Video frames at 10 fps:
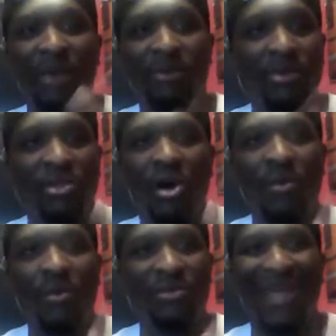pretty much
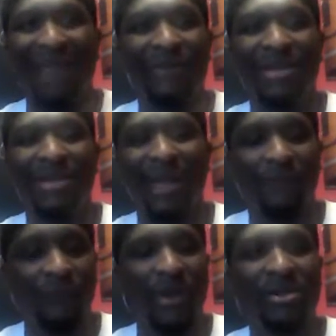almost every night
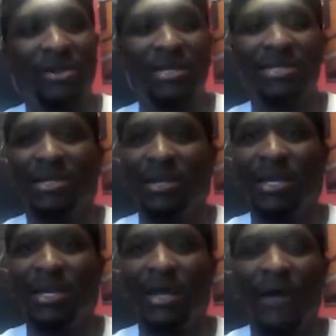from regular season
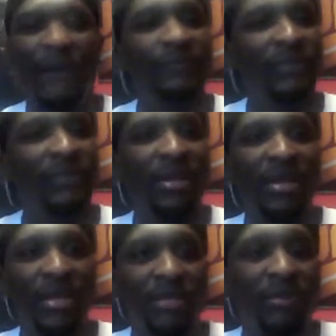
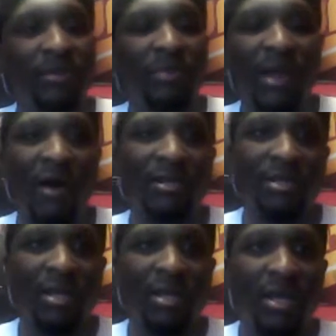to the
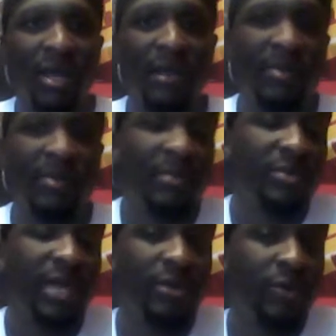playoffs. And then people was
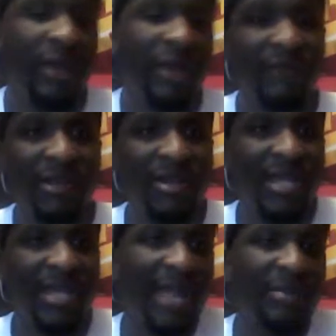like, every year he
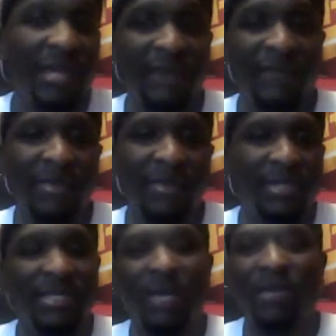can't be the MVP. They're
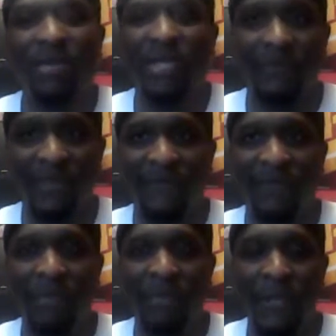just not going to give him the
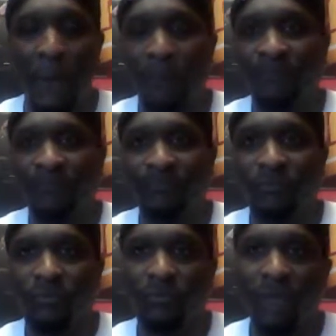MVP.
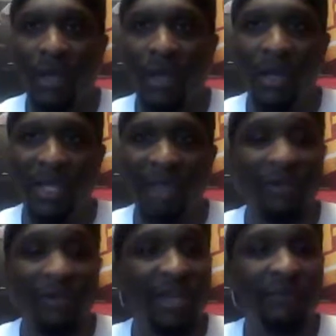
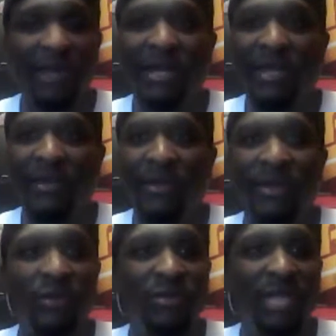Kevin Love played another
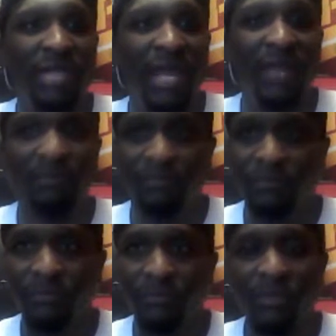huge game,
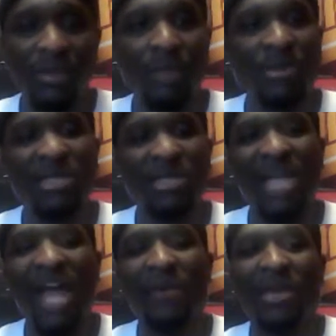but this
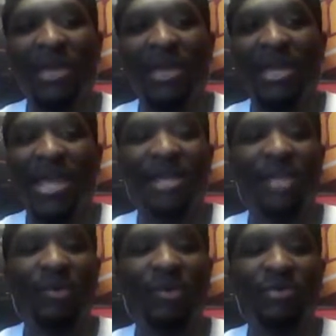time he had a
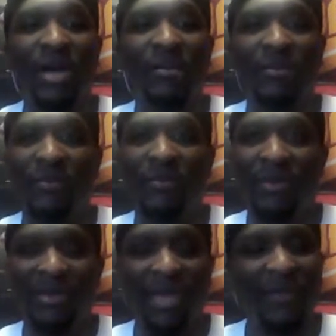double double.
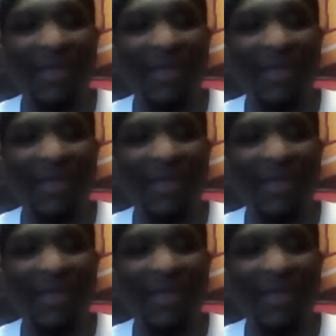The other